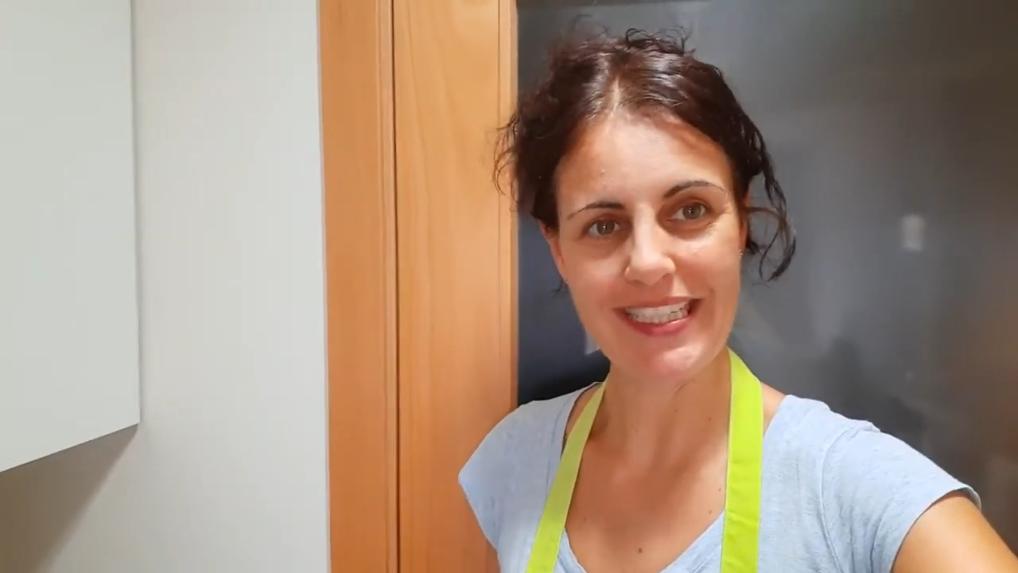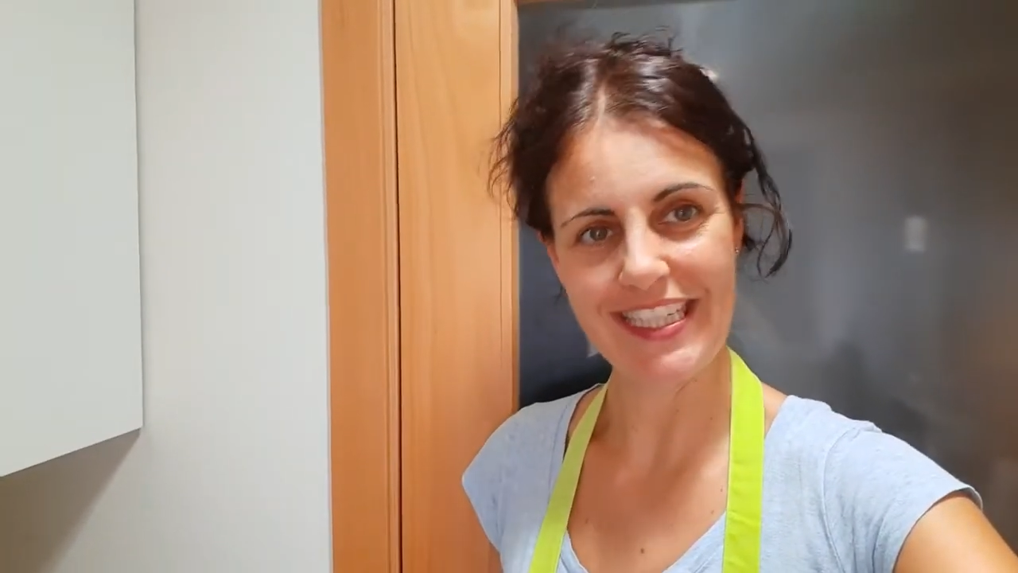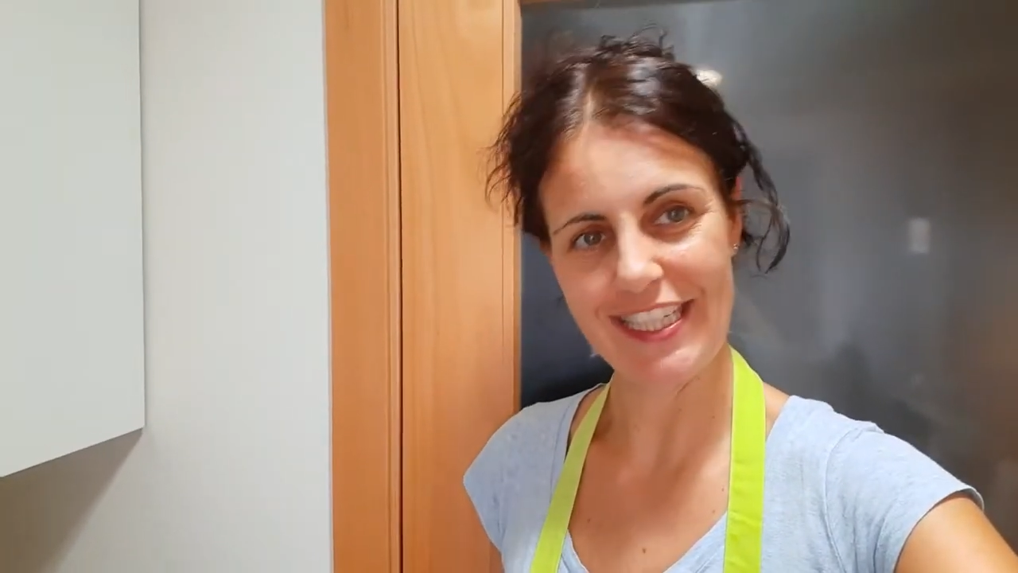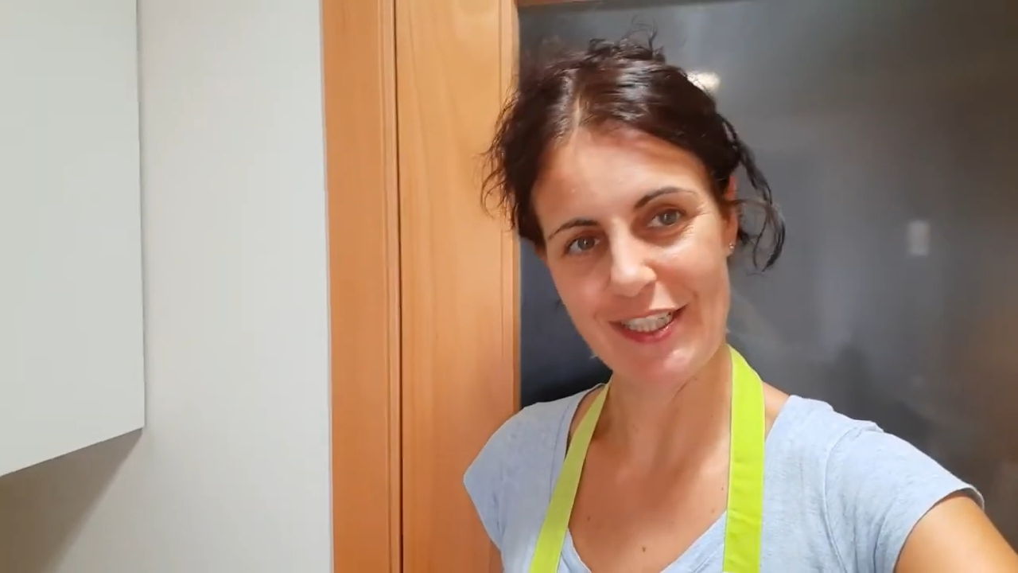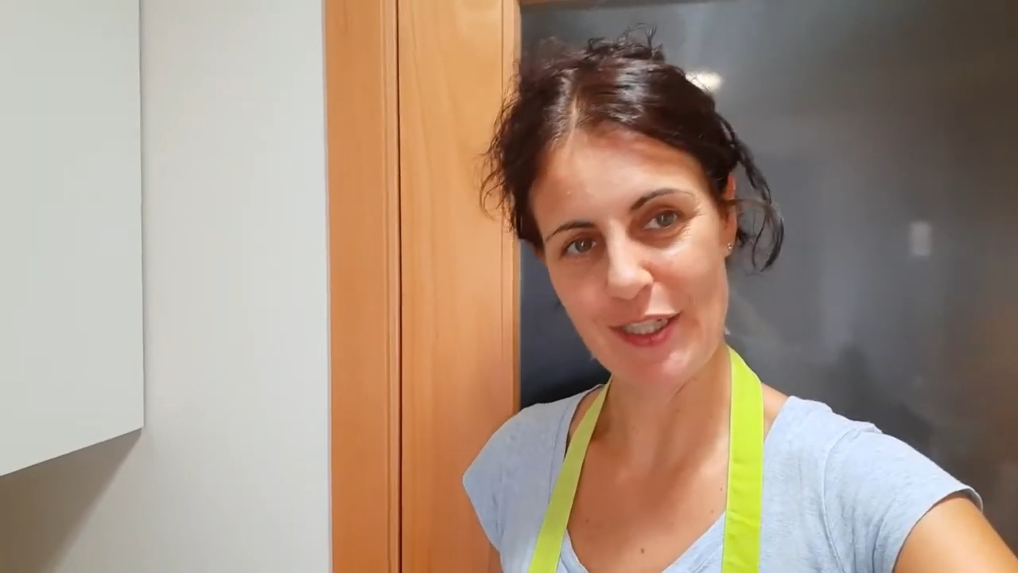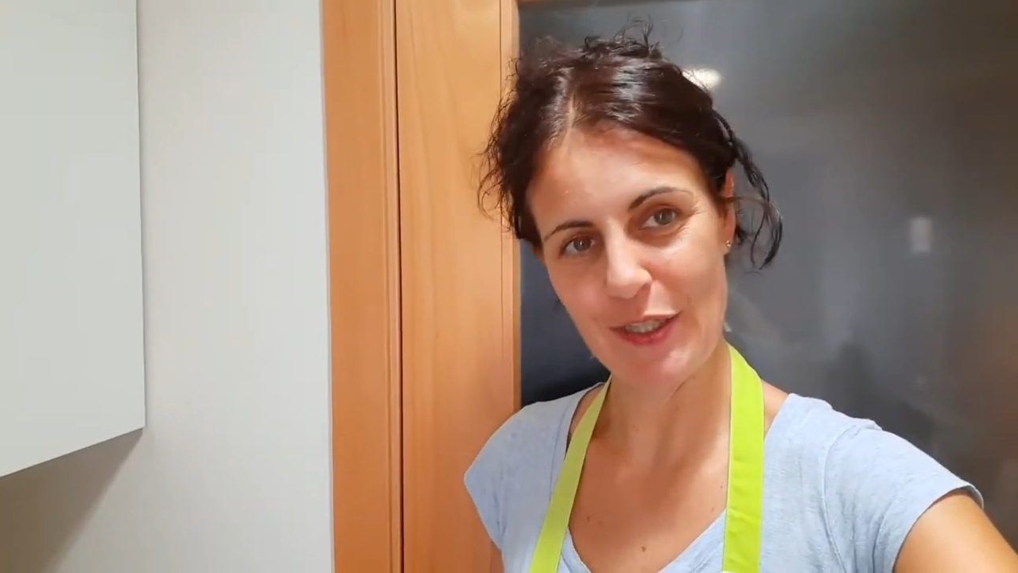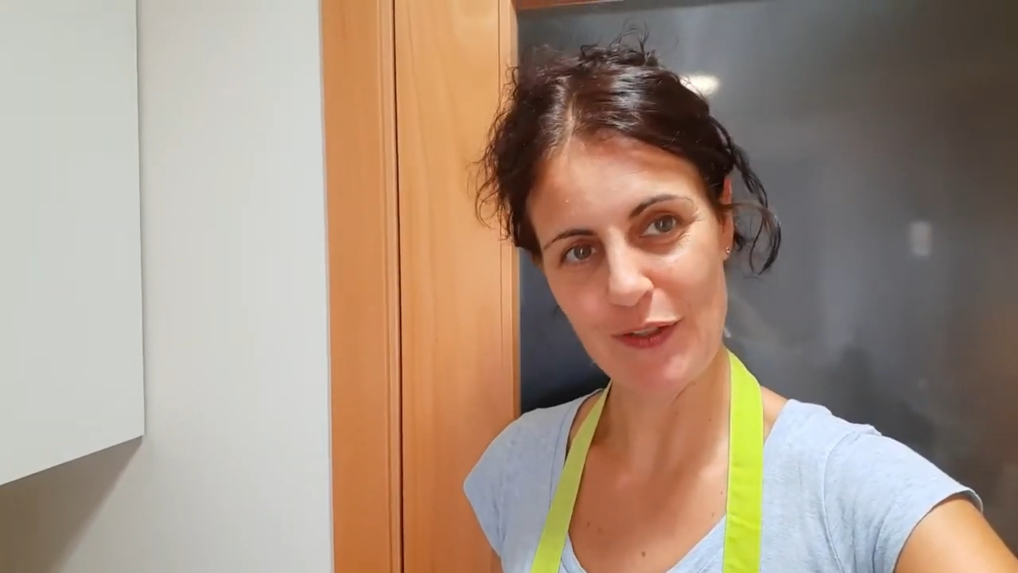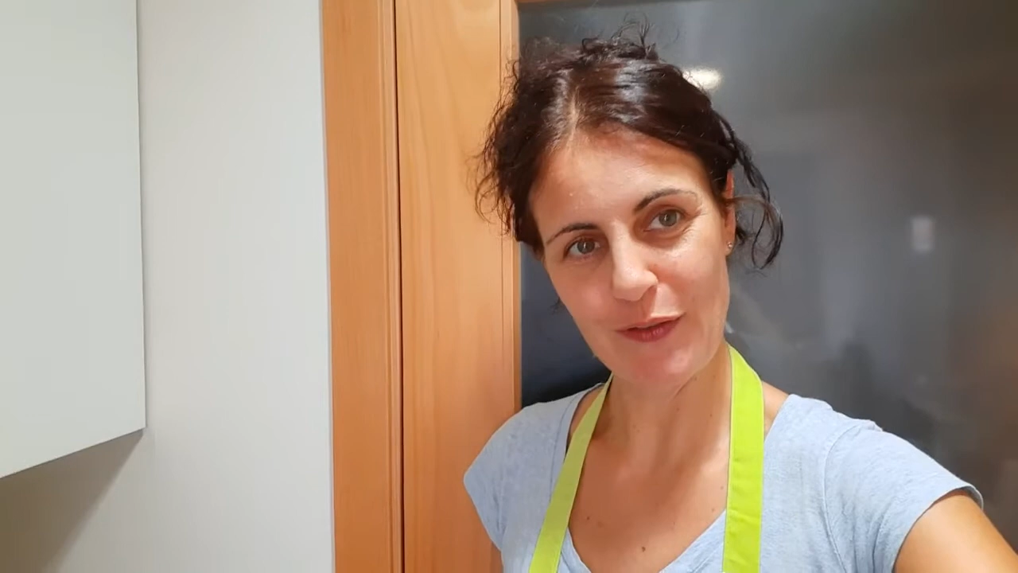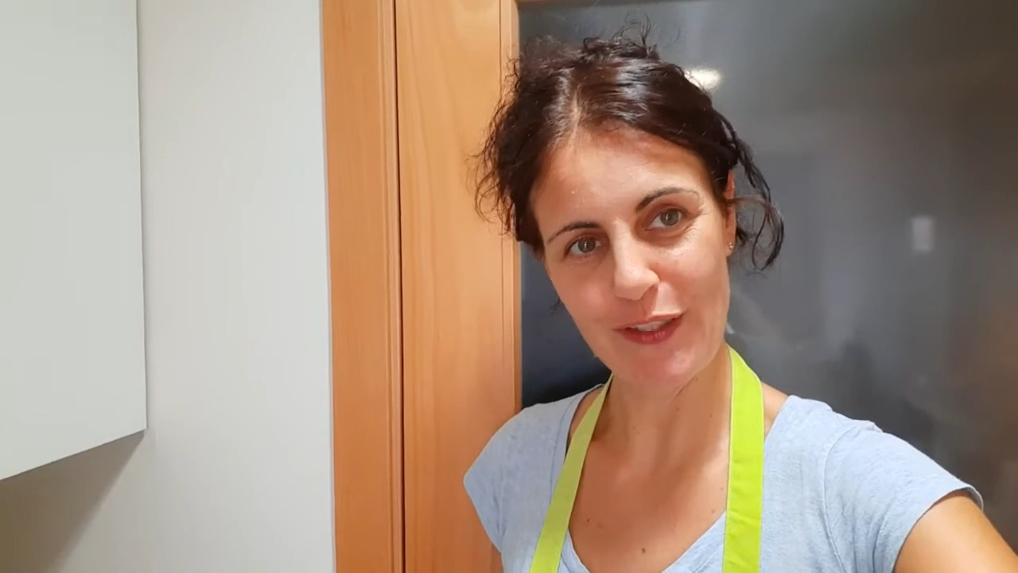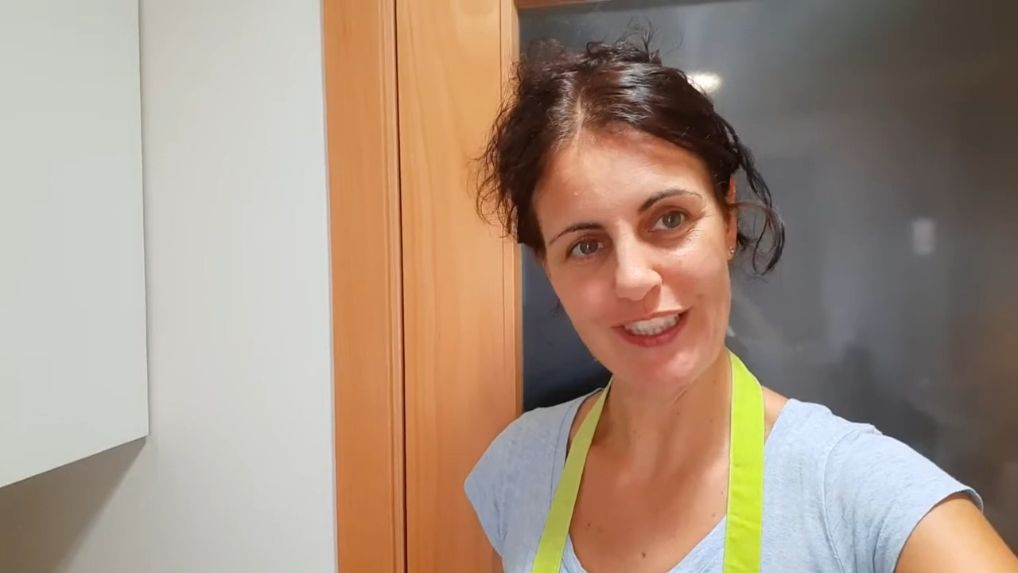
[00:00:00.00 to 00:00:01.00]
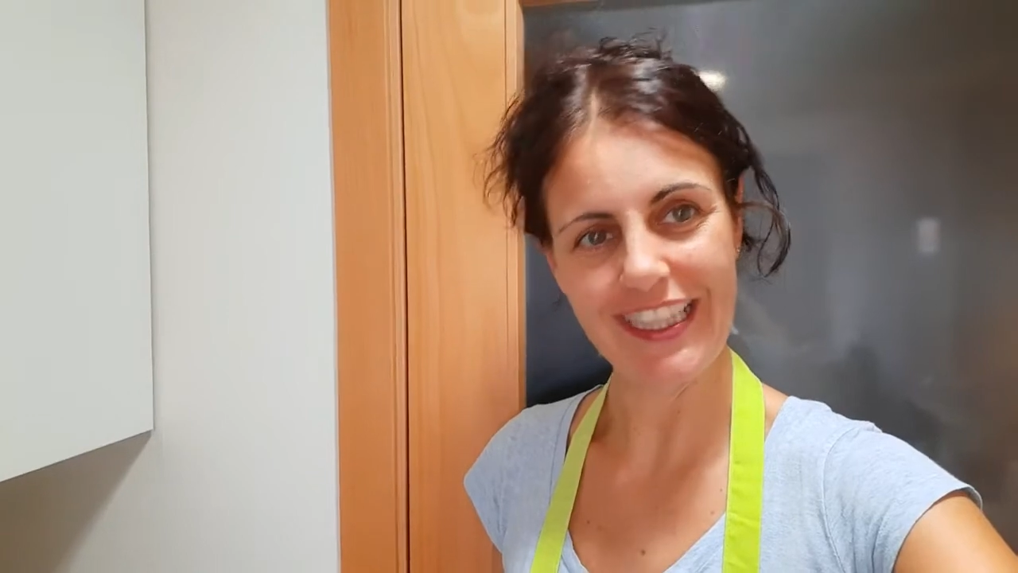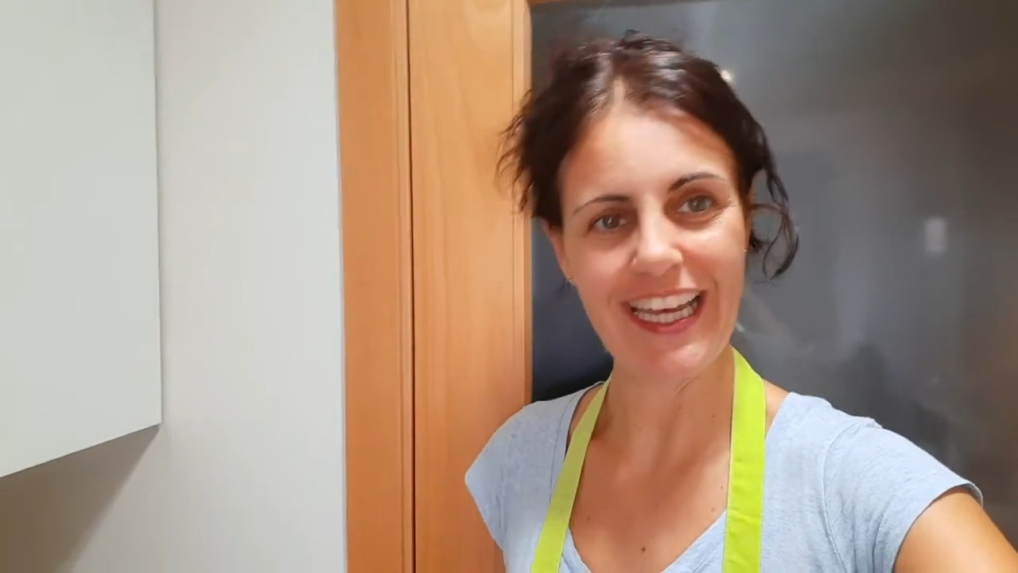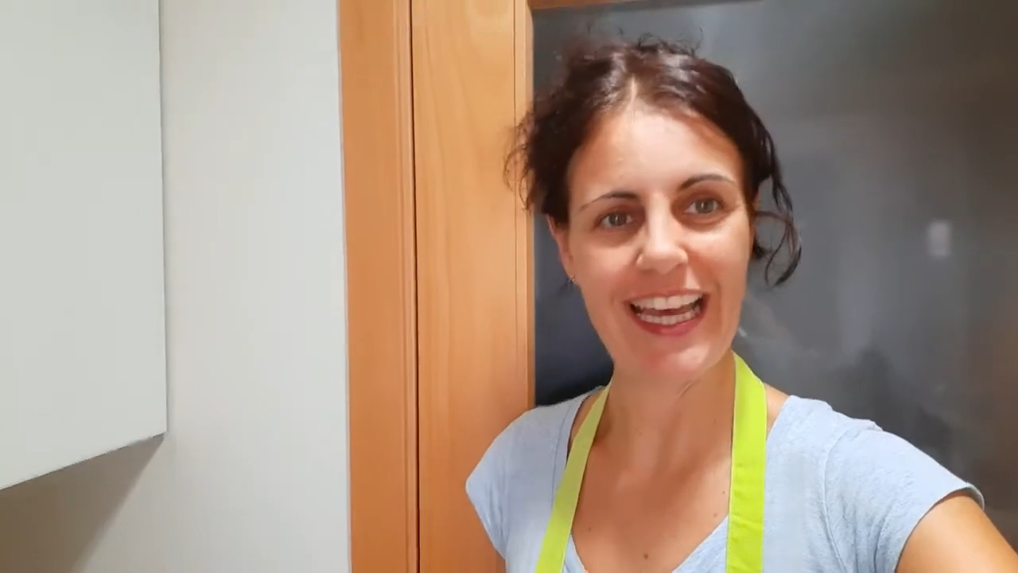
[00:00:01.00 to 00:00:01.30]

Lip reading: this is useful,